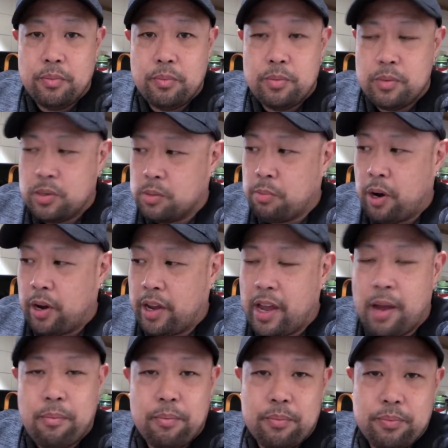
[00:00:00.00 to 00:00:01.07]
Spark
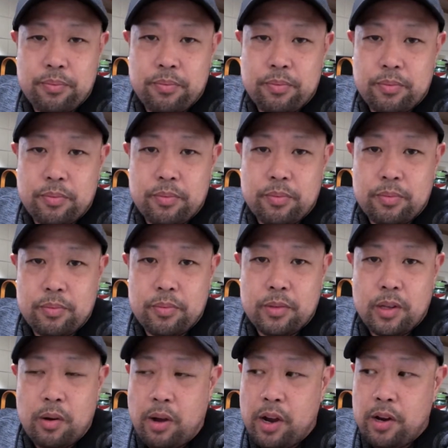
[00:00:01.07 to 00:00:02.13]
amp. You
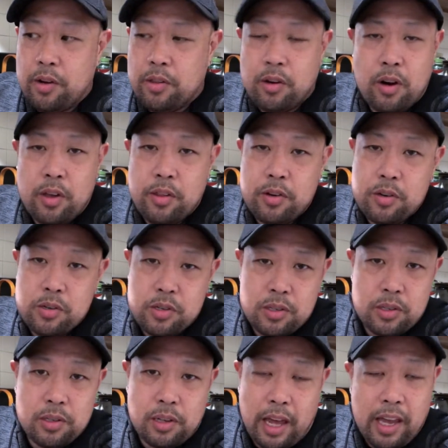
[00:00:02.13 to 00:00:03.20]
know, I hear there are others
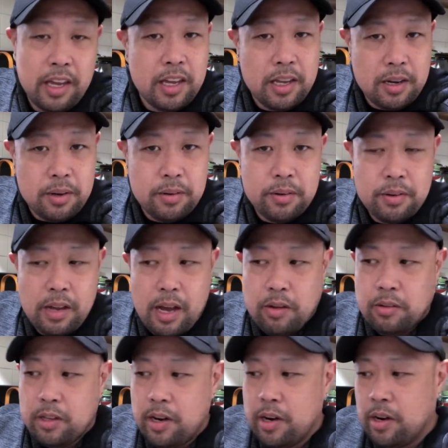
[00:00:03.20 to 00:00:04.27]
like it
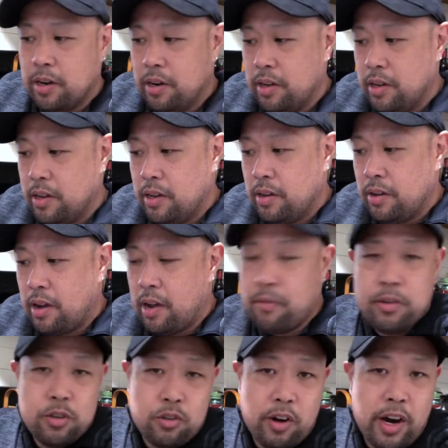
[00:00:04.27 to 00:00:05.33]
out there. I
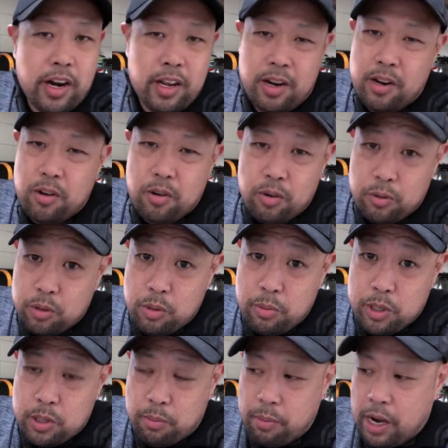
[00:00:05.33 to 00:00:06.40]
haven't tried it. I don't know too
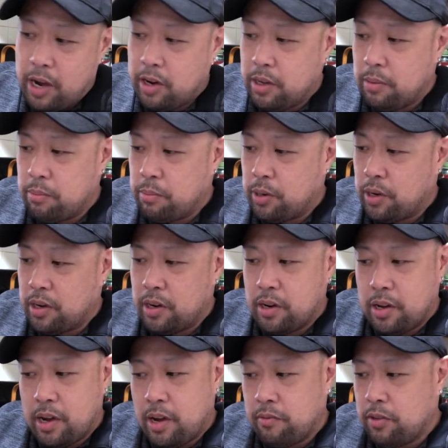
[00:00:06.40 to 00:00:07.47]
much about it, but
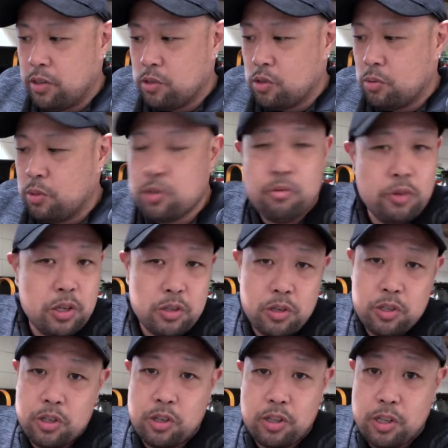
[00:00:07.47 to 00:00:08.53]
I've done so much
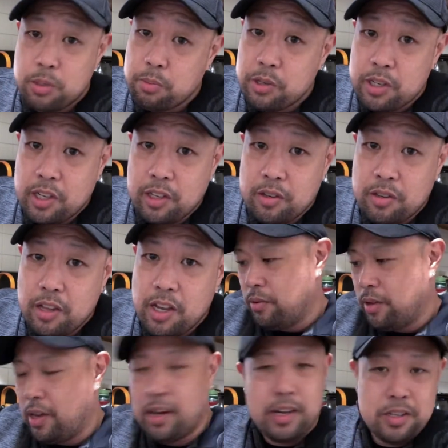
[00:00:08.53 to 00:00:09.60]
research on this particular thing,
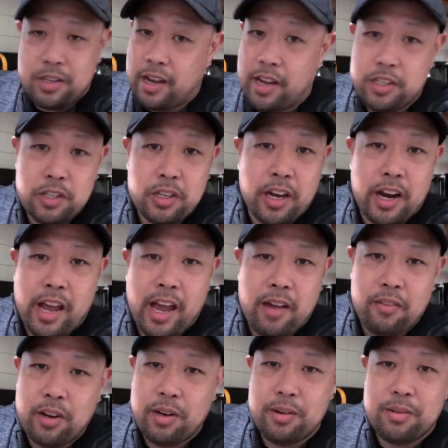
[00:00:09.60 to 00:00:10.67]
and I said I just gotta have it.